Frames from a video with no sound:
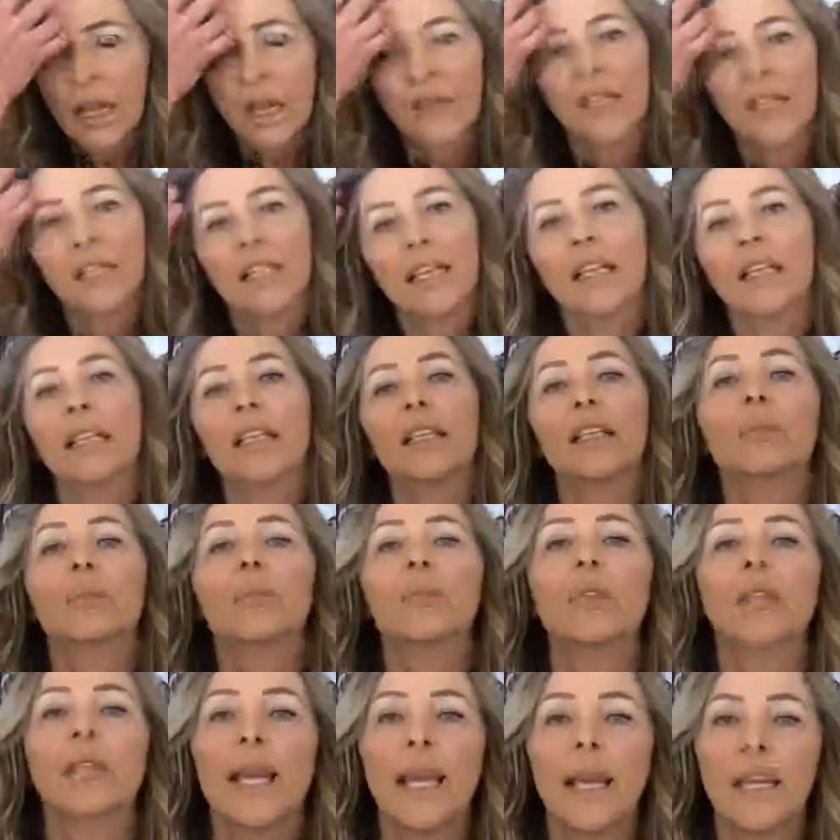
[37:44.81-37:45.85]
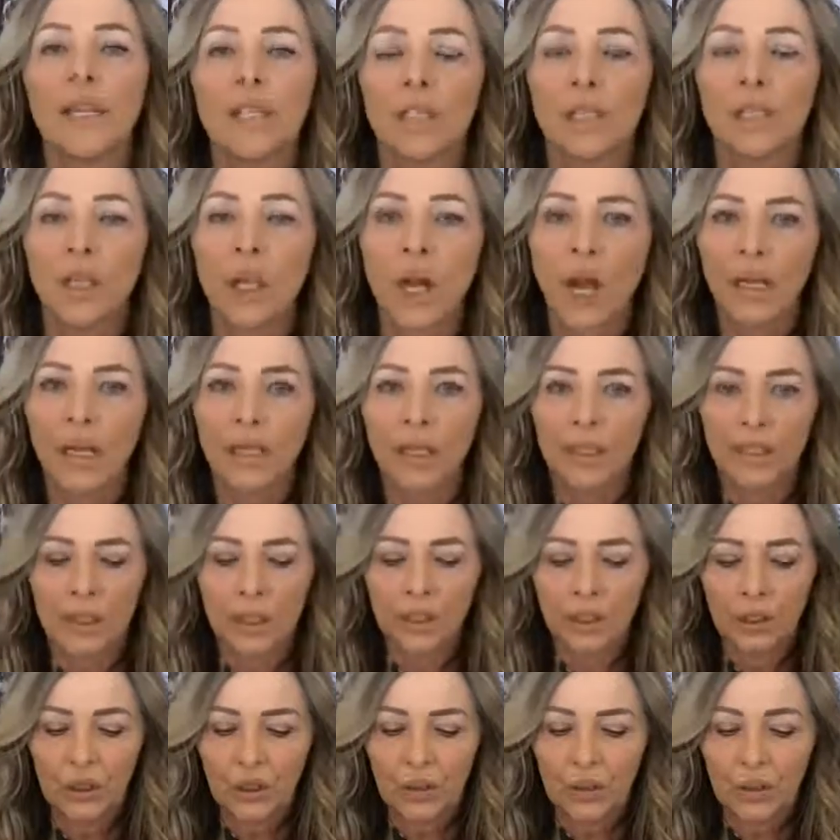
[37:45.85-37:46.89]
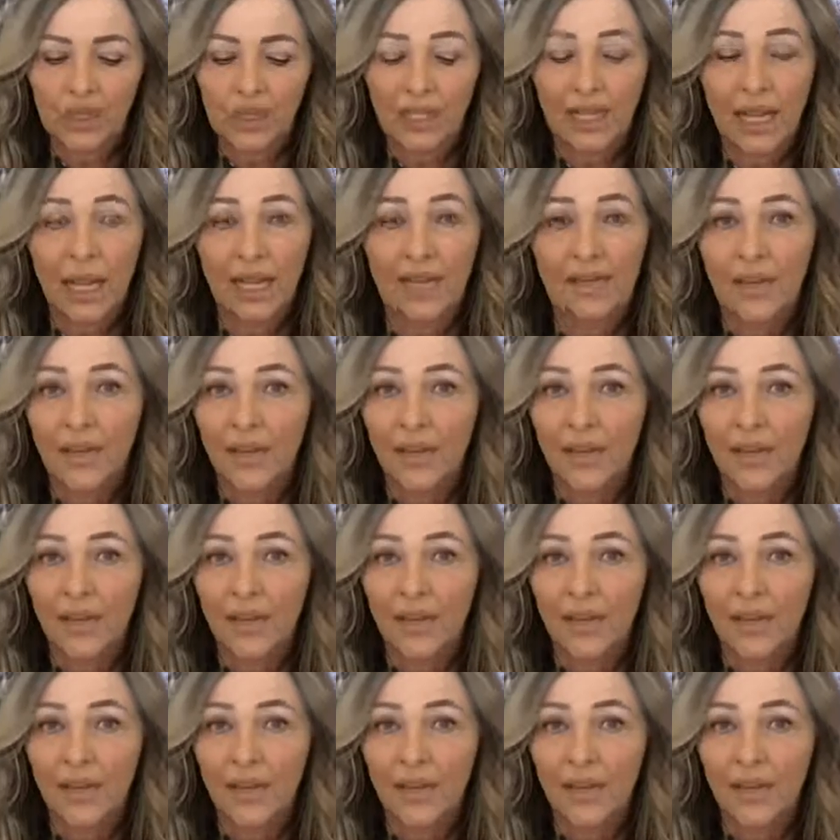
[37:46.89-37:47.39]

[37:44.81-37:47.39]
the daily communication log includes that